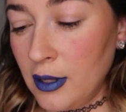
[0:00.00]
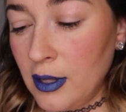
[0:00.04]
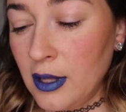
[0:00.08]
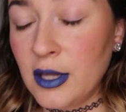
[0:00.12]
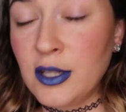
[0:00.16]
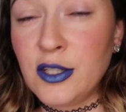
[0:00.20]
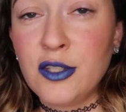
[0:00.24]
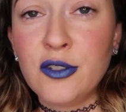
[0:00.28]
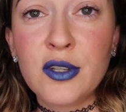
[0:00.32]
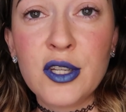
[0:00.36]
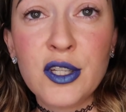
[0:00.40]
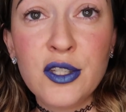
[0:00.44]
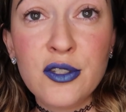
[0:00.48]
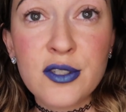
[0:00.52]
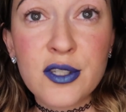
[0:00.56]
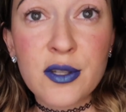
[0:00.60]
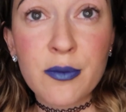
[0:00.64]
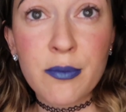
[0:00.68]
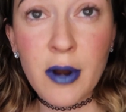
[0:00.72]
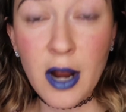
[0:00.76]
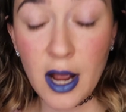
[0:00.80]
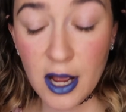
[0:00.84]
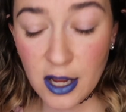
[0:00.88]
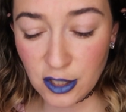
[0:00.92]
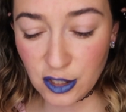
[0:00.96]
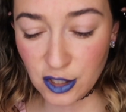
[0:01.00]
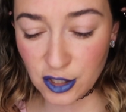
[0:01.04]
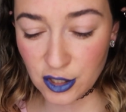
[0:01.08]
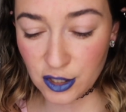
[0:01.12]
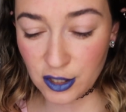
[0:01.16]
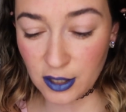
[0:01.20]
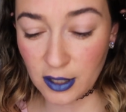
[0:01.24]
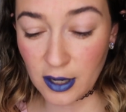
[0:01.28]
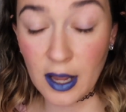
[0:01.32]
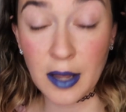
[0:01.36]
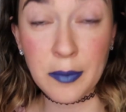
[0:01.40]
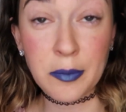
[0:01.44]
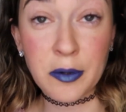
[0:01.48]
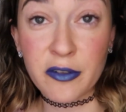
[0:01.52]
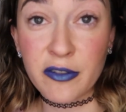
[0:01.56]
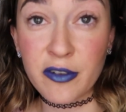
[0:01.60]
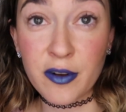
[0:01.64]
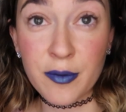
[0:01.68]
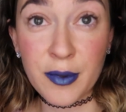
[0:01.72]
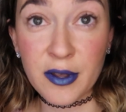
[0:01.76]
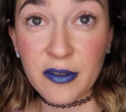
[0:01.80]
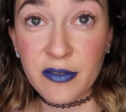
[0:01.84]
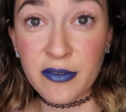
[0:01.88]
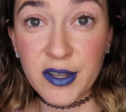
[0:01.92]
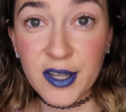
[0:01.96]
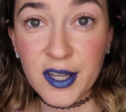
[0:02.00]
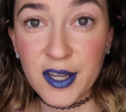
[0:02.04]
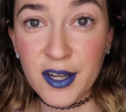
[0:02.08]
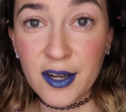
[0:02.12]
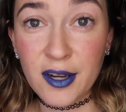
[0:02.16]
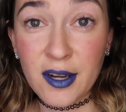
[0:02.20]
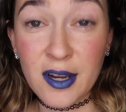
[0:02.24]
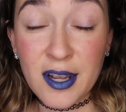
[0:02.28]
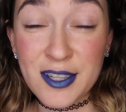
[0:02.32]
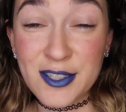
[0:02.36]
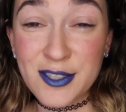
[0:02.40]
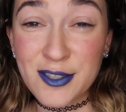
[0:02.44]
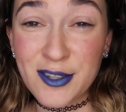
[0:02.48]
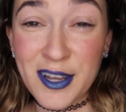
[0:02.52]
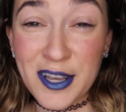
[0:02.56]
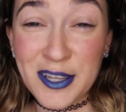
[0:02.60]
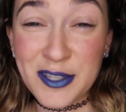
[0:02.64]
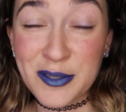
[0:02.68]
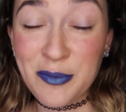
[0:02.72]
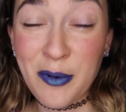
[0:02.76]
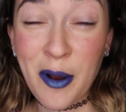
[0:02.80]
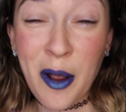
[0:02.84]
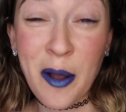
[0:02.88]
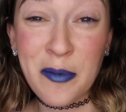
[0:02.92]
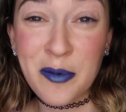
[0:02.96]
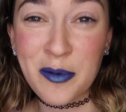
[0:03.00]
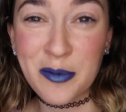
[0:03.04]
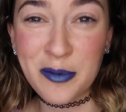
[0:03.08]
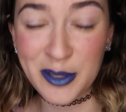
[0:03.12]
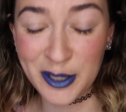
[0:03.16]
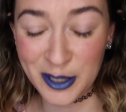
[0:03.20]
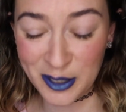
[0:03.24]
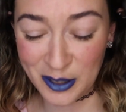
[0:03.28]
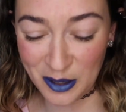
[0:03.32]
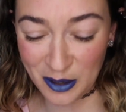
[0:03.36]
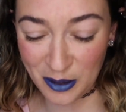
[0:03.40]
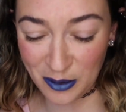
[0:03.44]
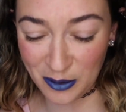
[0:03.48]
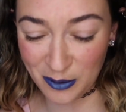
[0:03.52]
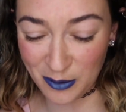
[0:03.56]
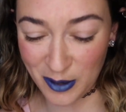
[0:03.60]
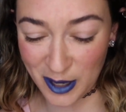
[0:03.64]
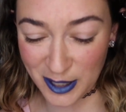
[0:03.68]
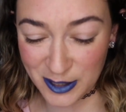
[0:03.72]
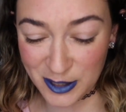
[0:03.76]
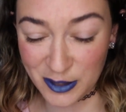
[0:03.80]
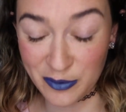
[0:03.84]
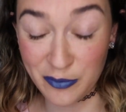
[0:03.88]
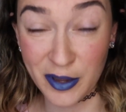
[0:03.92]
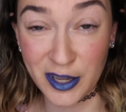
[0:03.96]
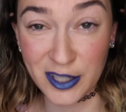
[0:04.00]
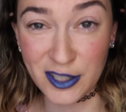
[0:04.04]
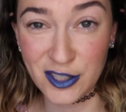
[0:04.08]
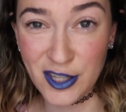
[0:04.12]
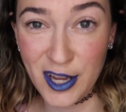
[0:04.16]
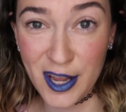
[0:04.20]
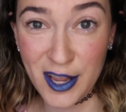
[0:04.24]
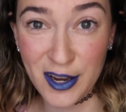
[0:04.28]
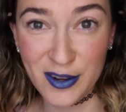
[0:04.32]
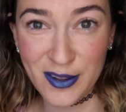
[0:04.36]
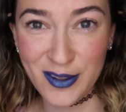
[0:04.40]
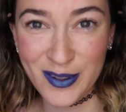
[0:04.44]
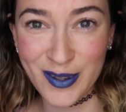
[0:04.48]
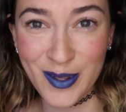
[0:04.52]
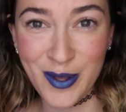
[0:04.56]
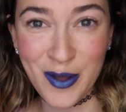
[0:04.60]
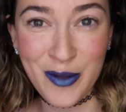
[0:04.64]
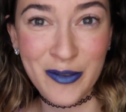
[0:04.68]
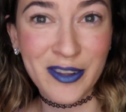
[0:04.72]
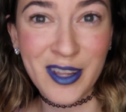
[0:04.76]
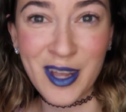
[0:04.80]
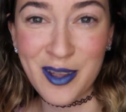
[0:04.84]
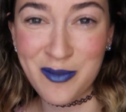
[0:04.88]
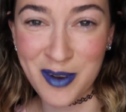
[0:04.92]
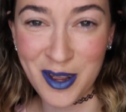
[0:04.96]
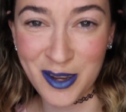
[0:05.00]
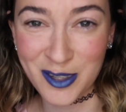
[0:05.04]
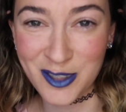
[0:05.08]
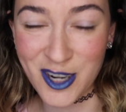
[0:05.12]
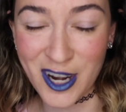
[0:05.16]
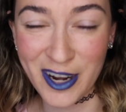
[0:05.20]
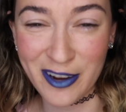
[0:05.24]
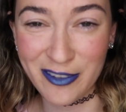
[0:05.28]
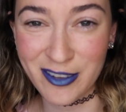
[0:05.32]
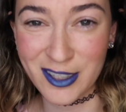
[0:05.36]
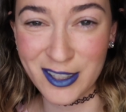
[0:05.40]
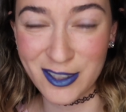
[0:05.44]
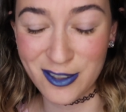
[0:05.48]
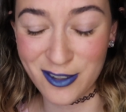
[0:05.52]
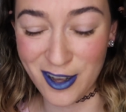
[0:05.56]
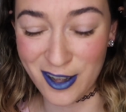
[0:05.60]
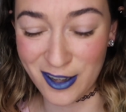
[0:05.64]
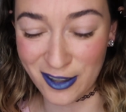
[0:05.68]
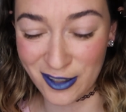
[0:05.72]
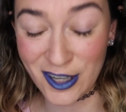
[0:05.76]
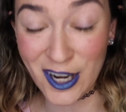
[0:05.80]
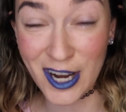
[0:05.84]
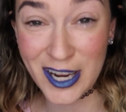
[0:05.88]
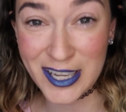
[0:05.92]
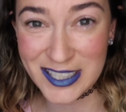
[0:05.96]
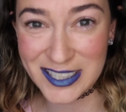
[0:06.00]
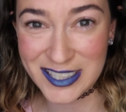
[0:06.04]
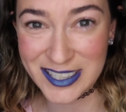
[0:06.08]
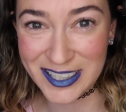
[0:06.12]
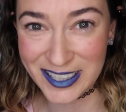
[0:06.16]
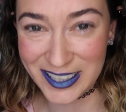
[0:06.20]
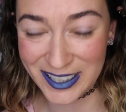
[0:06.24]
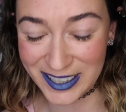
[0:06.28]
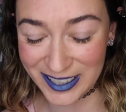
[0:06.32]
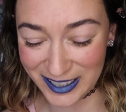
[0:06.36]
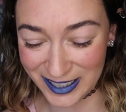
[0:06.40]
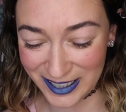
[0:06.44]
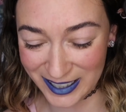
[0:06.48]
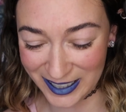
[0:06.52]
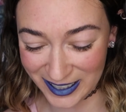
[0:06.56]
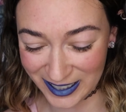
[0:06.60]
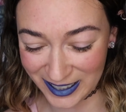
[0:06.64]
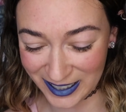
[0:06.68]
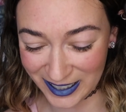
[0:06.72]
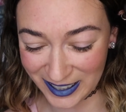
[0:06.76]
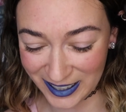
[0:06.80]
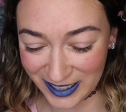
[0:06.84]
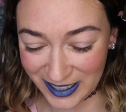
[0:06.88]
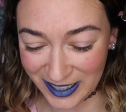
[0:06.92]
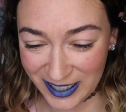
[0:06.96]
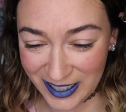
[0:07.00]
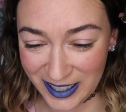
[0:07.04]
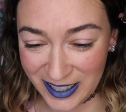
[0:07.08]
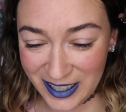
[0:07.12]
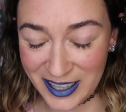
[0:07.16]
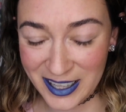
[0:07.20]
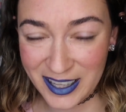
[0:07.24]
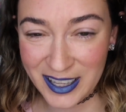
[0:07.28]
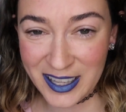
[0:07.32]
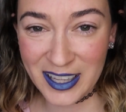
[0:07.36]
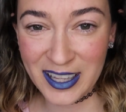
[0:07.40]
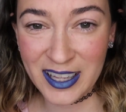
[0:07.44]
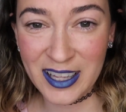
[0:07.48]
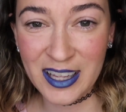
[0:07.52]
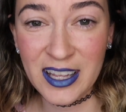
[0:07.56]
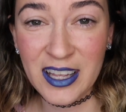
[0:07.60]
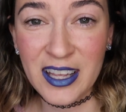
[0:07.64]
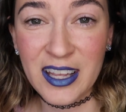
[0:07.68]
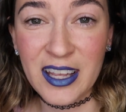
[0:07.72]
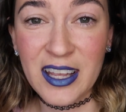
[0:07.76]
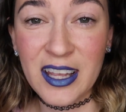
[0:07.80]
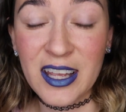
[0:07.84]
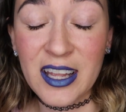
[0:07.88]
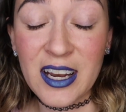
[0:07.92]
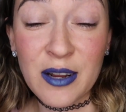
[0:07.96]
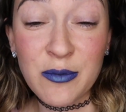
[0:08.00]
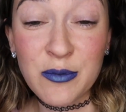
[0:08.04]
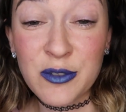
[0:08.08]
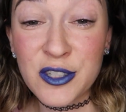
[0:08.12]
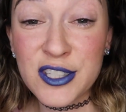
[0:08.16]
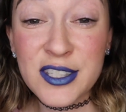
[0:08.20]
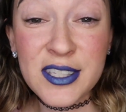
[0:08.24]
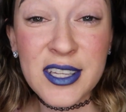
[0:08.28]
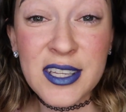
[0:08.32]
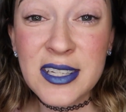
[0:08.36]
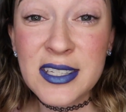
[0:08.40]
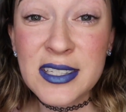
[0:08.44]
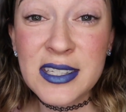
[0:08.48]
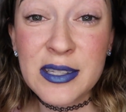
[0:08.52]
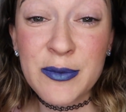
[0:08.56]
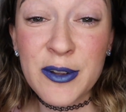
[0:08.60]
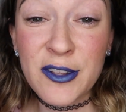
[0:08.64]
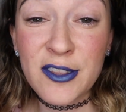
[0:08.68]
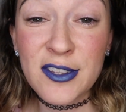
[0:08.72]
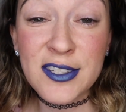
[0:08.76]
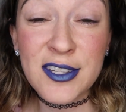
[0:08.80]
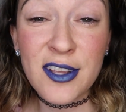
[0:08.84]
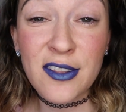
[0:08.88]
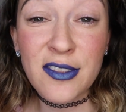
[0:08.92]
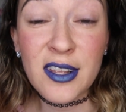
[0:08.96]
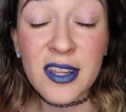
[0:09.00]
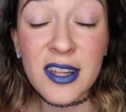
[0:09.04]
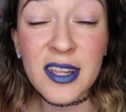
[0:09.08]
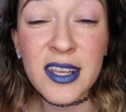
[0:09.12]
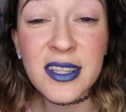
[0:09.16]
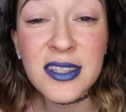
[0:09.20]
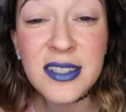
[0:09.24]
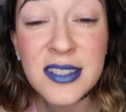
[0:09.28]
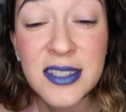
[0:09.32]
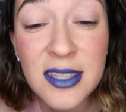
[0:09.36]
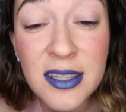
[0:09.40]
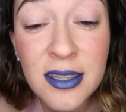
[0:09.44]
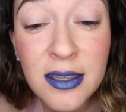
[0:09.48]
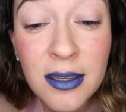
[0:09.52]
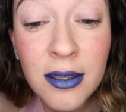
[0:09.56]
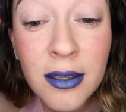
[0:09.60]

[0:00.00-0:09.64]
And you can use a brush. I prefer my finger, as you guys probably know watching my channel. Hopefully I'm not driving you all crazy. And I'm just going to smear this on the lids.